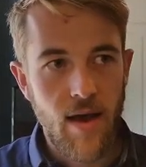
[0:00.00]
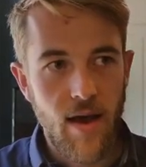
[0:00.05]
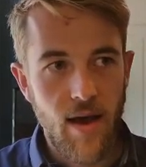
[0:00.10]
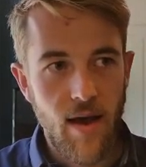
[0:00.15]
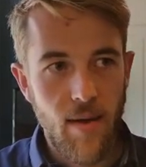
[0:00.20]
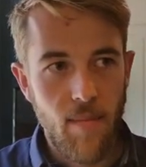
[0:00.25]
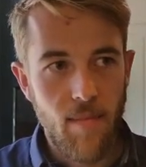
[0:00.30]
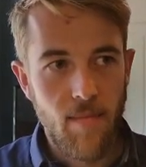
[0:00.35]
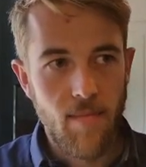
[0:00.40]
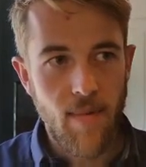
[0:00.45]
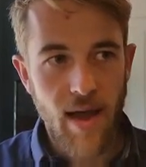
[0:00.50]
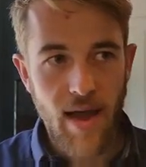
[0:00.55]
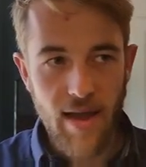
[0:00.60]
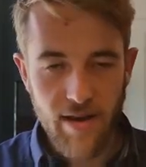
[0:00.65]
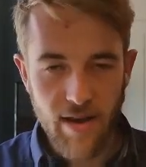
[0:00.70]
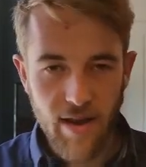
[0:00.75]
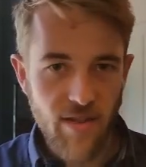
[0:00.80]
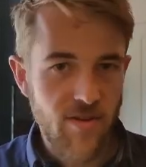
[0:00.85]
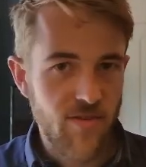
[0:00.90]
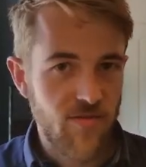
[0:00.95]

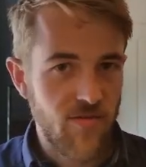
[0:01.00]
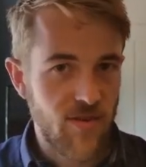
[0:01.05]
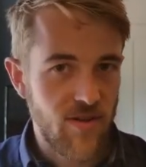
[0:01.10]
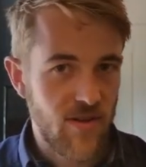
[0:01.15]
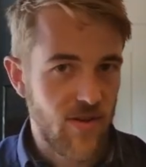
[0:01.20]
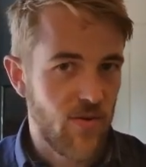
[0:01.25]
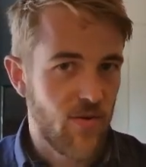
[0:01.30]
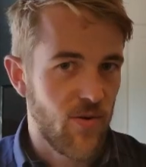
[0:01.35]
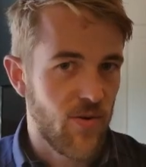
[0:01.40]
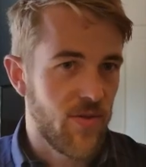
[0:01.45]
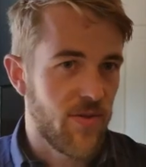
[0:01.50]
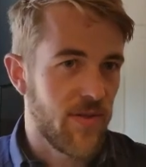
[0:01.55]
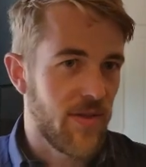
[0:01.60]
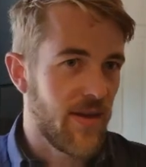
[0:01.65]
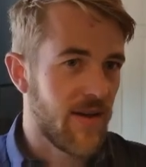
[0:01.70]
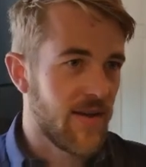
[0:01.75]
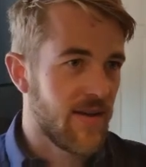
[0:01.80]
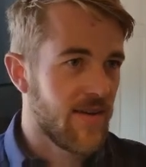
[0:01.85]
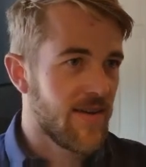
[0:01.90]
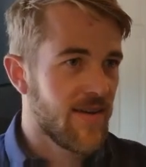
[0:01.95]
Another really cool
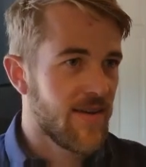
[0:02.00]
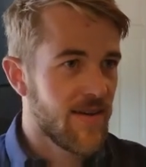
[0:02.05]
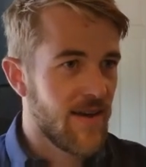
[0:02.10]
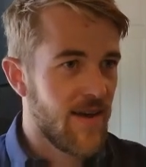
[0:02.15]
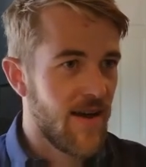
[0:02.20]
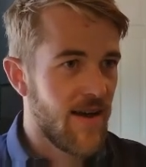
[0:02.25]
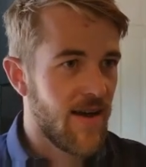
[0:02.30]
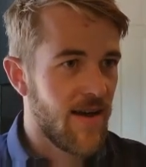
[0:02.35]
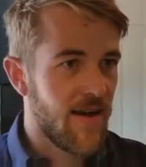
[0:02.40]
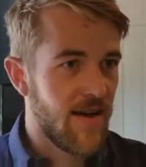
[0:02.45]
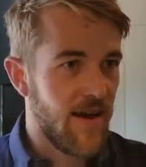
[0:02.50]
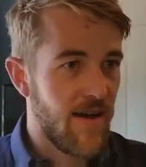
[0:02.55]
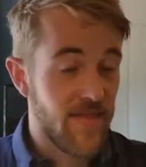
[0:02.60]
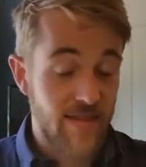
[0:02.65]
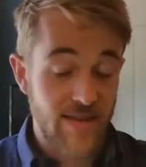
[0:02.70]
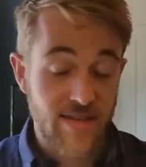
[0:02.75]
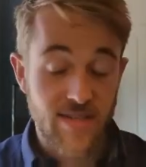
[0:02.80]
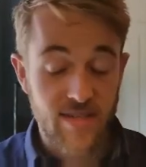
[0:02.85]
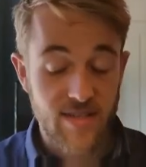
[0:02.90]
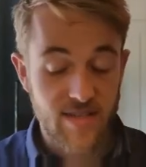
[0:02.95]
thing,
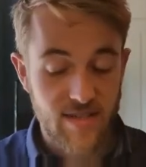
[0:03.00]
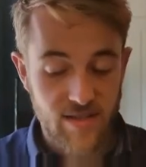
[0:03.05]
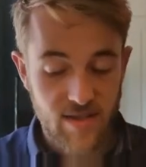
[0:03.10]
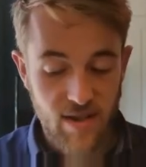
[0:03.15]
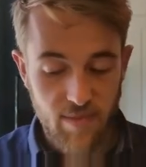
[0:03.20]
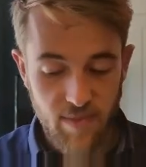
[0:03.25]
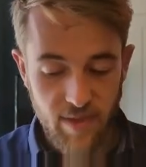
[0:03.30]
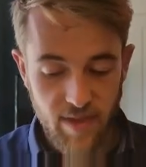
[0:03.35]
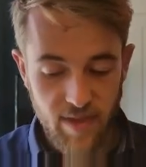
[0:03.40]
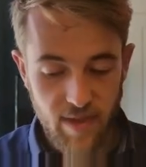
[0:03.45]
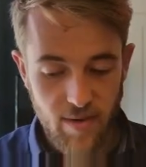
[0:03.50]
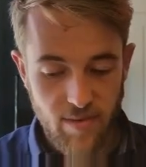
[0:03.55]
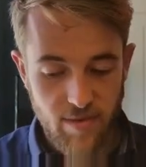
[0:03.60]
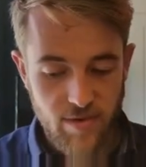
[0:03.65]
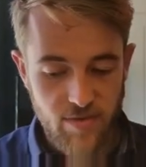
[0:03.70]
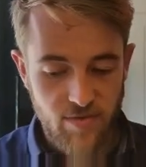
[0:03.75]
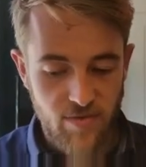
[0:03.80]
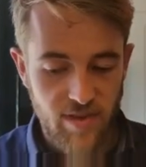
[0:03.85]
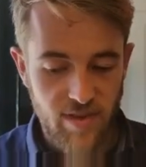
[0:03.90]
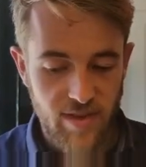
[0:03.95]
and this is something that
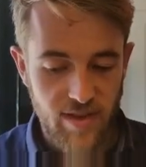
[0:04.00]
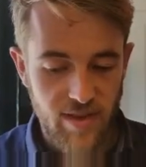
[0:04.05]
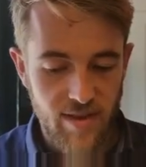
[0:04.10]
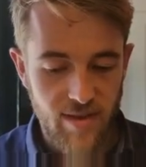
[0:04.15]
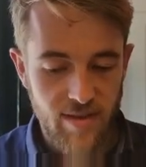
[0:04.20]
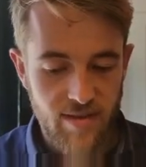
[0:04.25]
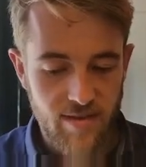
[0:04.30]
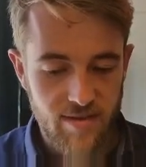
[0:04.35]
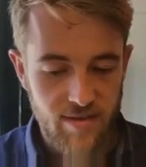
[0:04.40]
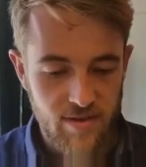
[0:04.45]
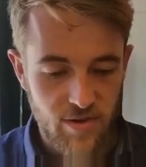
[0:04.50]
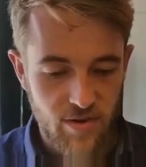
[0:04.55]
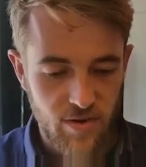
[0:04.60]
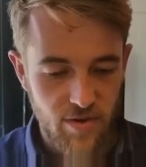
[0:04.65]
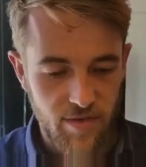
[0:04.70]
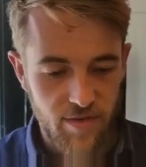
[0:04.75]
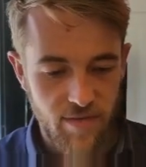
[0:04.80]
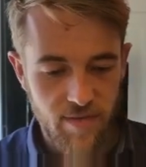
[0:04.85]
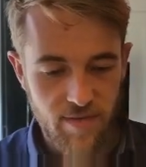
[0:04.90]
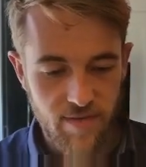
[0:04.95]
was really
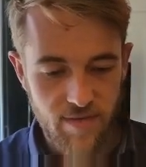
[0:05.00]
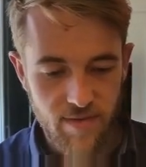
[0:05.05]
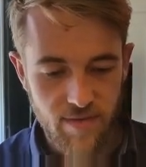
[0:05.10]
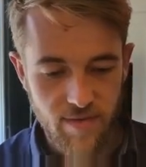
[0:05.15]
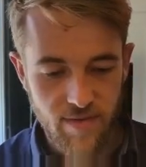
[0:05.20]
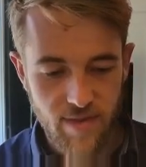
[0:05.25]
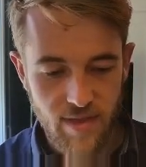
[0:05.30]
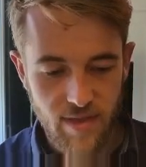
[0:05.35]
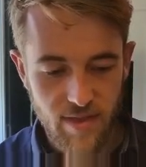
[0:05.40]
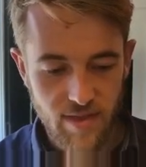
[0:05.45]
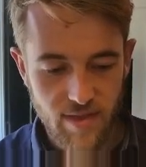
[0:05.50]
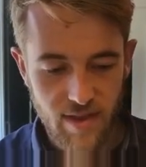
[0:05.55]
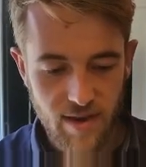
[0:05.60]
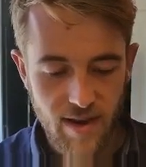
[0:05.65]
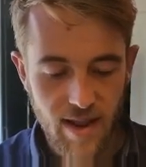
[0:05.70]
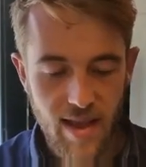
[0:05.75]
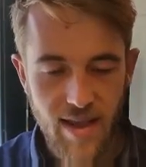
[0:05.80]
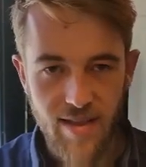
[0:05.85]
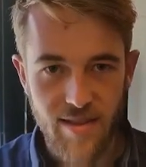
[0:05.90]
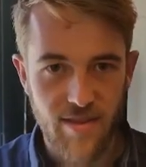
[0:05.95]
sort of the
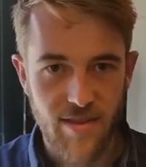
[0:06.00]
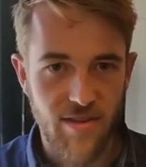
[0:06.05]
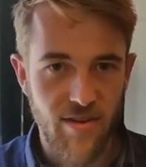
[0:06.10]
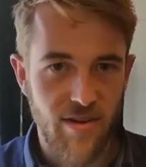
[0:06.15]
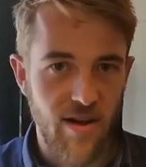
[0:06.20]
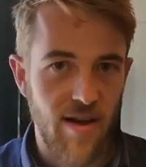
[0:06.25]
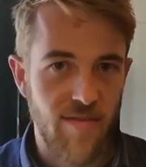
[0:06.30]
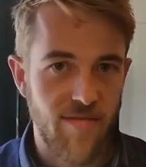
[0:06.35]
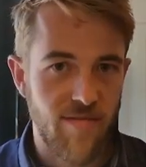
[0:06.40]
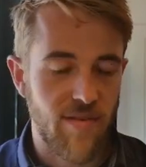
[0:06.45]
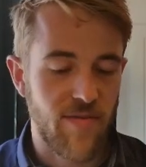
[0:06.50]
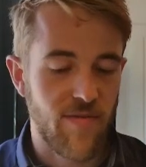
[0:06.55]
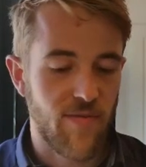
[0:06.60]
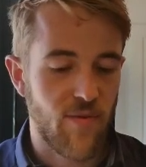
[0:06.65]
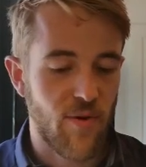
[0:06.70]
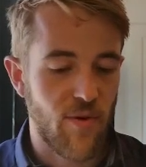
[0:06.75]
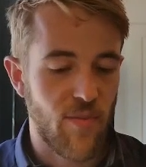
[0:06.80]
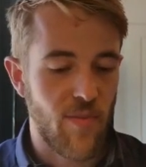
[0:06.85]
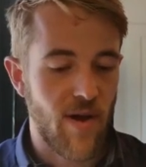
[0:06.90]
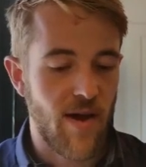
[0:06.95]
nail in the coffin
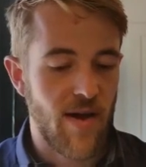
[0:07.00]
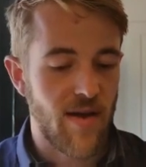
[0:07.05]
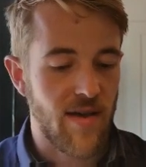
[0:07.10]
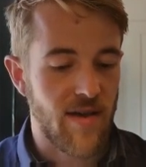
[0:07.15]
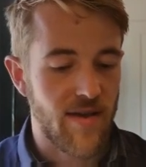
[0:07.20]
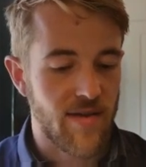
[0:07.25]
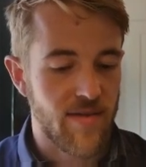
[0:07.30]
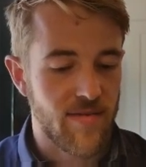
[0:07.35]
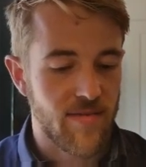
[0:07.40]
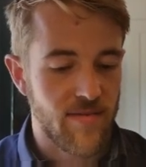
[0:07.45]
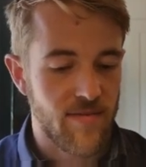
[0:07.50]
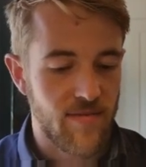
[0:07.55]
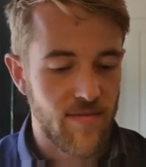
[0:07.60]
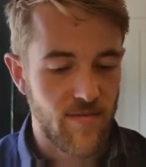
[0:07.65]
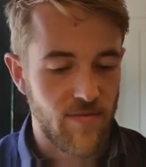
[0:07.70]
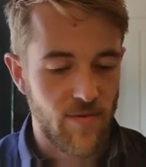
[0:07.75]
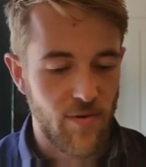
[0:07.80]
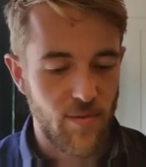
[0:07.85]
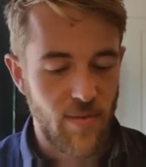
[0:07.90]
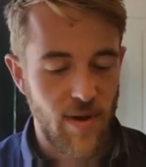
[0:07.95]
for
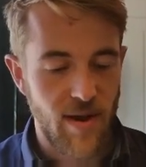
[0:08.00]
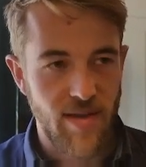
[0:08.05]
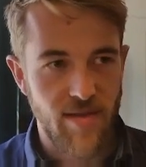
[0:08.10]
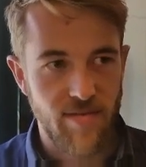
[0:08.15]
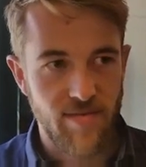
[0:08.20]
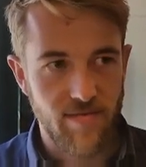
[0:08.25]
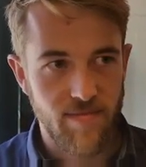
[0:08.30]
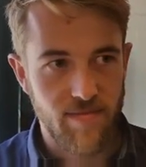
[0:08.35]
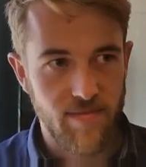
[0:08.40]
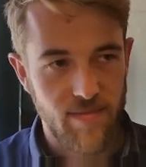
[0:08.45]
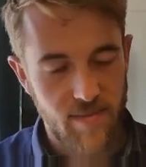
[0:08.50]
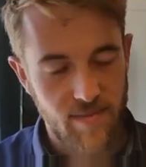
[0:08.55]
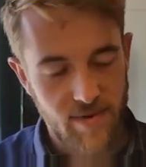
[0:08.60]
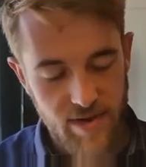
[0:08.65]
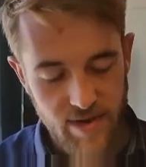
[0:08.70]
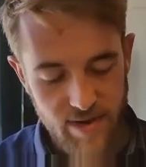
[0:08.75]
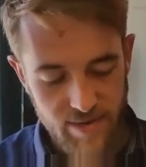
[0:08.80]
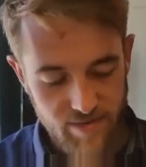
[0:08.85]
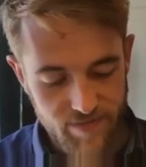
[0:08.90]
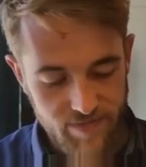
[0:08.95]
my
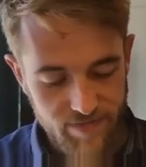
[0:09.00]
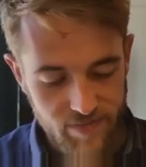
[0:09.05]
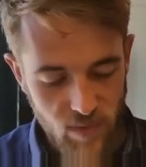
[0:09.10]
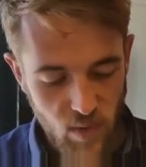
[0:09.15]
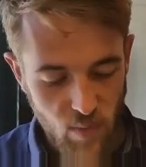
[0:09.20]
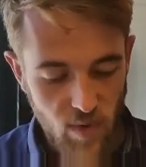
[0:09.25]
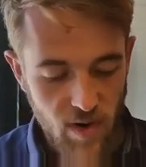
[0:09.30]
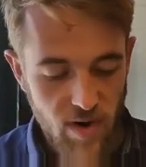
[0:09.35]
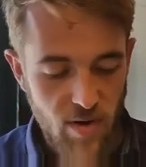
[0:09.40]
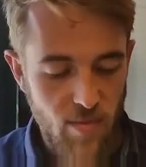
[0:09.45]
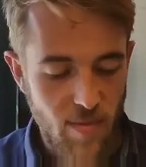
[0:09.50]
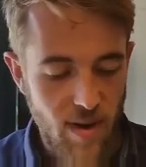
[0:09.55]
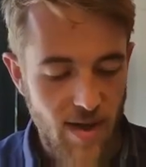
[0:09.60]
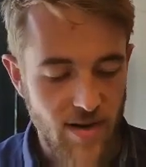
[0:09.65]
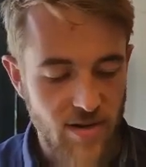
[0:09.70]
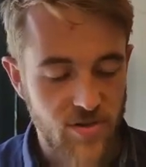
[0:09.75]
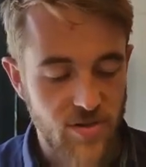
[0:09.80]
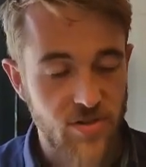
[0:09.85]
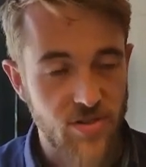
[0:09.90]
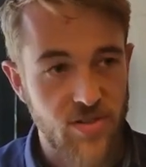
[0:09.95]
window
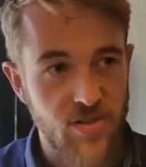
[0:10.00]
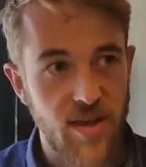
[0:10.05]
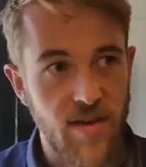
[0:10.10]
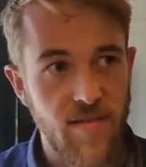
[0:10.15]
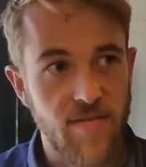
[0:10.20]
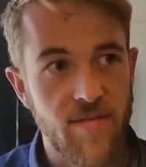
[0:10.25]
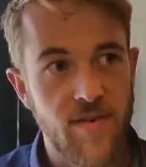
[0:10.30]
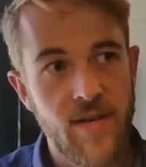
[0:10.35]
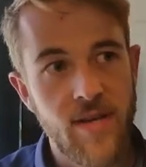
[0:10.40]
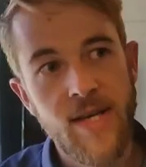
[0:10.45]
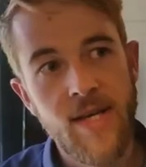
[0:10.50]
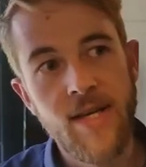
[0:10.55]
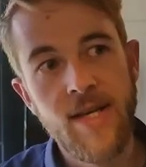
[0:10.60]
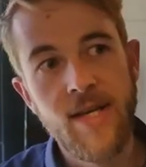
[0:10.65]
manager stuff,